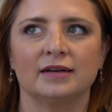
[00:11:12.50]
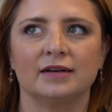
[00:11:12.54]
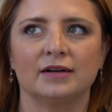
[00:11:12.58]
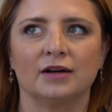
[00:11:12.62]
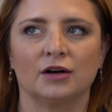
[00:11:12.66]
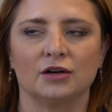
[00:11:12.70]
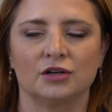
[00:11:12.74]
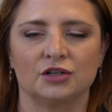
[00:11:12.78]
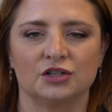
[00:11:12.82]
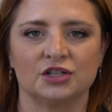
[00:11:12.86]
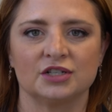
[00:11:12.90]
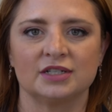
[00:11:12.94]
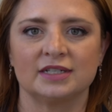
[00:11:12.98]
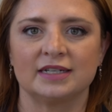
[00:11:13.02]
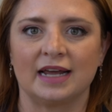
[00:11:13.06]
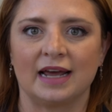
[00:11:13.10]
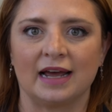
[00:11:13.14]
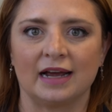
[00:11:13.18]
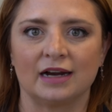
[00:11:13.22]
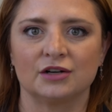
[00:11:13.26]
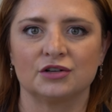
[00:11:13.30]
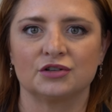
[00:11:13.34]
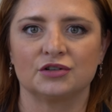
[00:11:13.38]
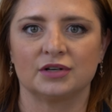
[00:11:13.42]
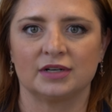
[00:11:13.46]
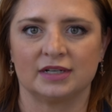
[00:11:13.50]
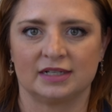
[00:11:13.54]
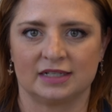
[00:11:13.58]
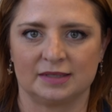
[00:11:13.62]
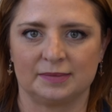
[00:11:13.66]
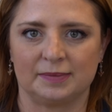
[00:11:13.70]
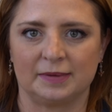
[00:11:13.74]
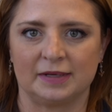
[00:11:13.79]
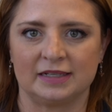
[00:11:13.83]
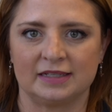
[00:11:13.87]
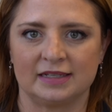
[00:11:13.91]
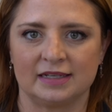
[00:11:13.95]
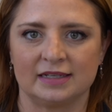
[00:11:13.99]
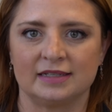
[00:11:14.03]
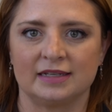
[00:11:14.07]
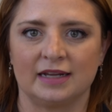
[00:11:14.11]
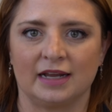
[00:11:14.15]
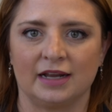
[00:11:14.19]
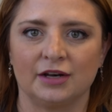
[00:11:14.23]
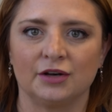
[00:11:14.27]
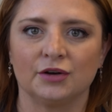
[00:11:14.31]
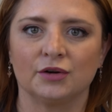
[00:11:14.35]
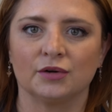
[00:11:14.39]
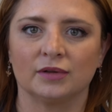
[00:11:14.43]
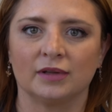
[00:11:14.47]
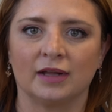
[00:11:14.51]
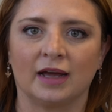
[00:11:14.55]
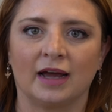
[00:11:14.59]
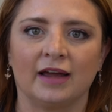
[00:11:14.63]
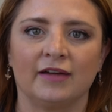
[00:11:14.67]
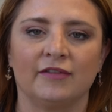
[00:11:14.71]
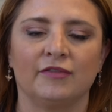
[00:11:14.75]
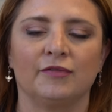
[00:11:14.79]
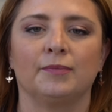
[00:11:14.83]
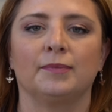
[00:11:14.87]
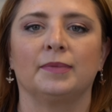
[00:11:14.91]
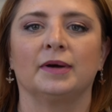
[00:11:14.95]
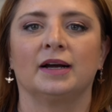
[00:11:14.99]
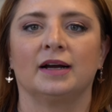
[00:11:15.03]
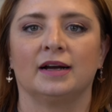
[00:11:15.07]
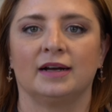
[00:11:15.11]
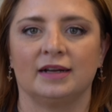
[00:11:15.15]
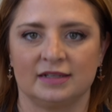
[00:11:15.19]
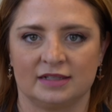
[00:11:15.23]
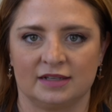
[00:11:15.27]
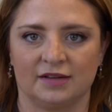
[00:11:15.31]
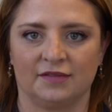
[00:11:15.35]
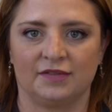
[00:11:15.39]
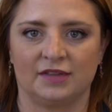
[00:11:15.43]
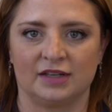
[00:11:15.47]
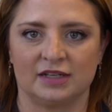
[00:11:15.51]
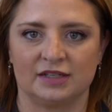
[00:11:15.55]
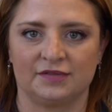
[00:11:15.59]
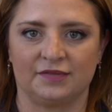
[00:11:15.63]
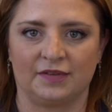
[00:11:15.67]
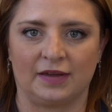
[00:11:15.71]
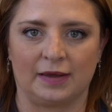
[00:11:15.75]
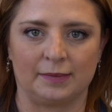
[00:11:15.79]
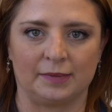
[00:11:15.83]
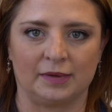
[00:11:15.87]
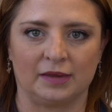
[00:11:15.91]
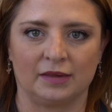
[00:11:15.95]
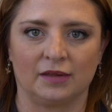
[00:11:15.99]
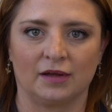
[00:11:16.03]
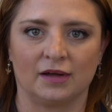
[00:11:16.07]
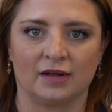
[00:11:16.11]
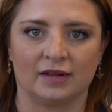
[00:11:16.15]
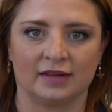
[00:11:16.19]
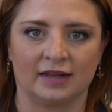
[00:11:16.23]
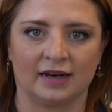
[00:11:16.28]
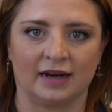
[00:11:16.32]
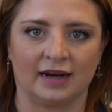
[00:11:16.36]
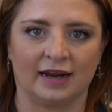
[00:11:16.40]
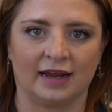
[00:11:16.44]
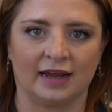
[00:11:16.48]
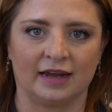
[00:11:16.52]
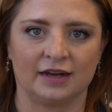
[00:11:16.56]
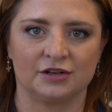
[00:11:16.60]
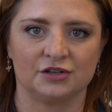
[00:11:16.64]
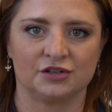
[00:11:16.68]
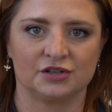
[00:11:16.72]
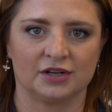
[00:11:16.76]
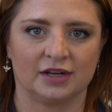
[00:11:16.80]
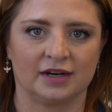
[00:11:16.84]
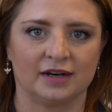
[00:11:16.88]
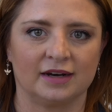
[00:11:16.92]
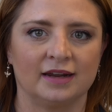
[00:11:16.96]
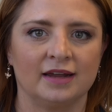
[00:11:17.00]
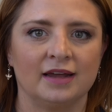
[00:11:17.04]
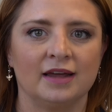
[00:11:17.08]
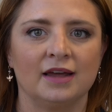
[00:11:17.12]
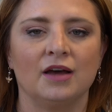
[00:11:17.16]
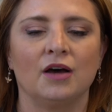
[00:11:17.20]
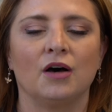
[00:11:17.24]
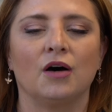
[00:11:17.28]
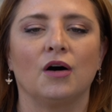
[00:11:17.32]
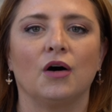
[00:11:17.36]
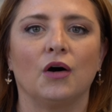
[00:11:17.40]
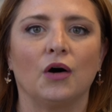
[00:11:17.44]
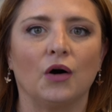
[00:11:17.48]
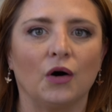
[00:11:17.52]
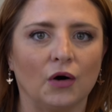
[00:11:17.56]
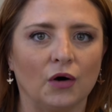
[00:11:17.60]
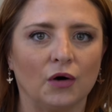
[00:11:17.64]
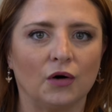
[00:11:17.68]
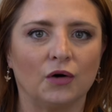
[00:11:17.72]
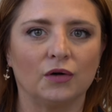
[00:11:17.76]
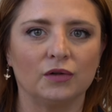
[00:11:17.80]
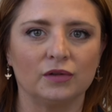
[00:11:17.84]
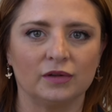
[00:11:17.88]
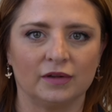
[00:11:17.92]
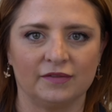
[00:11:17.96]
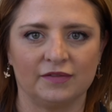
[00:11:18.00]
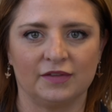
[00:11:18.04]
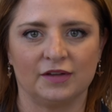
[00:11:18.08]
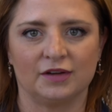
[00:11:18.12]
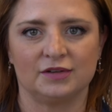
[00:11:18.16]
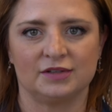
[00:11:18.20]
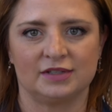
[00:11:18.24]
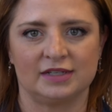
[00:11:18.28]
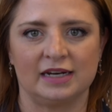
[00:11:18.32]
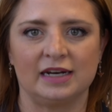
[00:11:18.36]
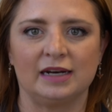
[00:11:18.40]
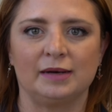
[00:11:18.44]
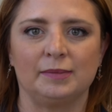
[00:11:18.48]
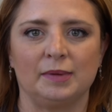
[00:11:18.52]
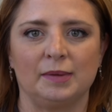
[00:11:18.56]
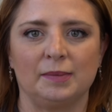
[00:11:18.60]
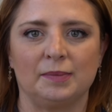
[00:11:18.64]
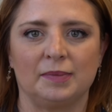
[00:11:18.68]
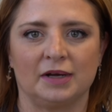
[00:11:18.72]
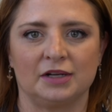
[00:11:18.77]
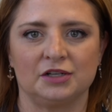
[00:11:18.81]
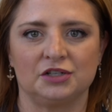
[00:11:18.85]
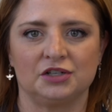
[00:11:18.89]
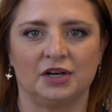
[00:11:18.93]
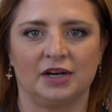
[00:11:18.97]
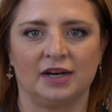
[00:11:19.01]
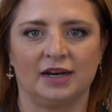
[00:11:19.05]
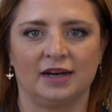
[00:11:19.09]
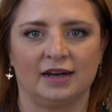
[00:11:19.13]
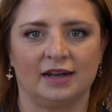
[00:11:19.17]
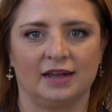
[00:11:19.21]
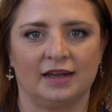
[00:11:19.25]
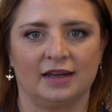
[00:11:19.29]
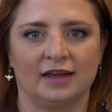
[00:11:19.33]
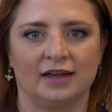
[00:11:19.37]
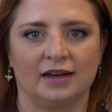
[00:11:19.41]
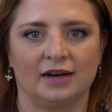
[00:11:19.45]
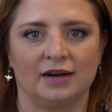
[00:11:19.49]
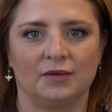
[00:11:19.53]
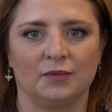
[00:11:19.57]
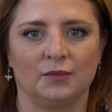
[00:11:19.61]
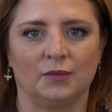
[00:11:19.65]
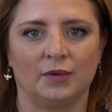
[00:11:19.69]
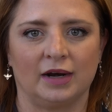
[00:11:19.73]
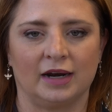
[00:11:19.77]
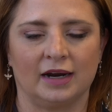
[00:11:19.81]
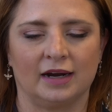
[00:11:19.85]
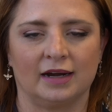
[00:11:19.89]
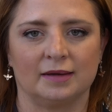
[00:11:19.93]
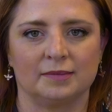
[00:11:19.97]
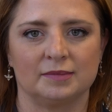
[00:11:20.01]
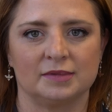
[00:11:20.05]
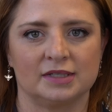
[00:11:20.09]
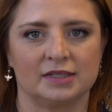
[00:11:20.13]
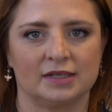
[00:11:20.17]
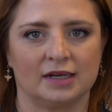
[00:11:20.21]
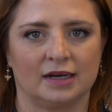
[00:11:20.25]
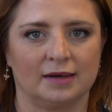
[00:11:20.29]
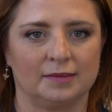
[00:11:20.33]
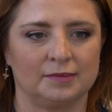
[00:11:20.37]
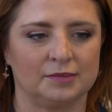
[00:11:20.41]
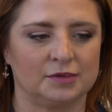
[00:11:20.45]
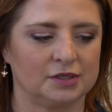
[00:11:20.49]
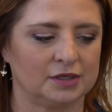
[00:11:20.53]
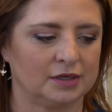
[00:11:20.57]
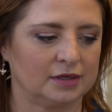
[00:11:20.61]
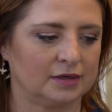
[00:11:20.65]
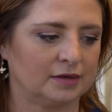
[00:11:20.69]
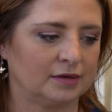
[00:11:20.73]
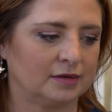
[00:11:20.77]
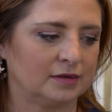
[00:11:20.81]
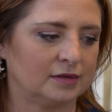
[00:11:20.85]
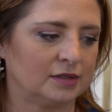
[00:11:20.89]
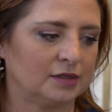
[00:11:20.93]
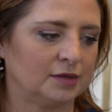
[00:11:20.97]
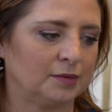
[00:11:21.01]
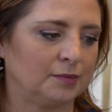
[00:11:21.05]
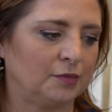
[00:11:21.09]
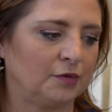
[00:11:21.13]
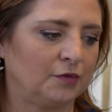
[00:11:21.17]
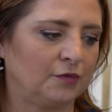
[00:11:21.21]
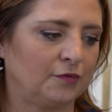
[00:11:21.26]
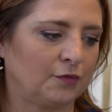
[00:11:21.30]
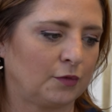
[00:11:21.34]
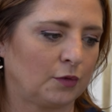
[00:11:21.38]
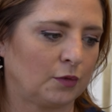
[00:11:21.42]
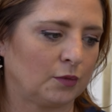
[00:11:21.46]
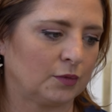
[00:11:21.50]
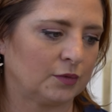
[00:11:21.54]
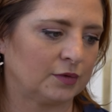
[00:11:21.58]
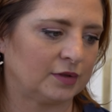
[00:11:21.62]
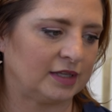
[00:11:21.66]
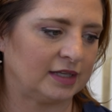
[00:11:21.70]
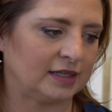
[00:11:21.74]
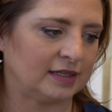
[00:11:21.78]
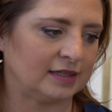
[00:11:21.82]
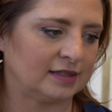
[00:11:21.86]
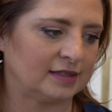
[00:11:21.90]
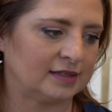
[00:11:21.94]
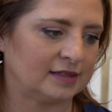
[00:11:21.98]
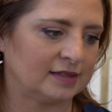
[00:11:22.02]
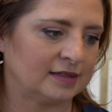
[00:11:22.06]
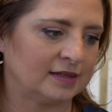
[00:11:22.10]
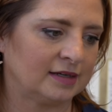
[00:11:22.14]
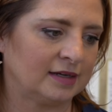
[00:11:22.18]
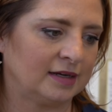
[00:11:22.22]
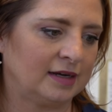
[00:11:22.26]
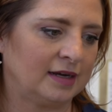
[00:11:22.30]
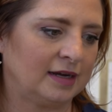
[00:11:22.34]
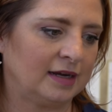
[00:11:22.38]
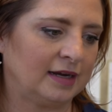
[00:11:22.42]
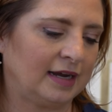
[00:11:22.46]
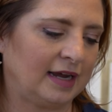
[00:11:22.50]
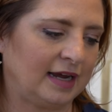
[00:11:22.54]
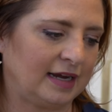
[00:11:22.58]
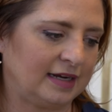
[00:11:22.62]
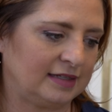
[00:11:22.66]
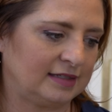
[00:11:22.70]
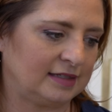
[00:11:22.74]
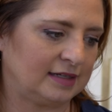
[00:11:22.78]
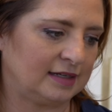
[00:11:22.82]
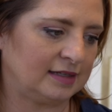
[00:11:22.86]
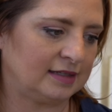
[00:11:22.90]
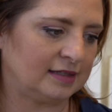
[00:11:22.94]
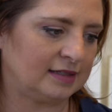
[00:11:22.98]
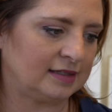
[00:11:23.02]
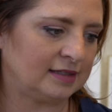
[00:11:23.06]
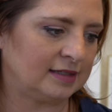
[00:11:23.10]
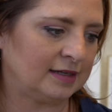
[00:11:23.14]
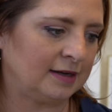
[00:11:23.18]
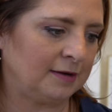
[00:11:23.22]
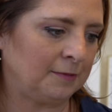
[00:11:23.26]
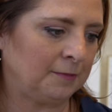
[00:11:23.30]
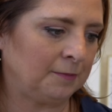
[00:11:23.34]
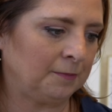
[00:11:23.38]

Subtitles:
are just extra expenses in your life because of this family law litigation. All of those need to be budgeted in when it comes time to move forward these cases.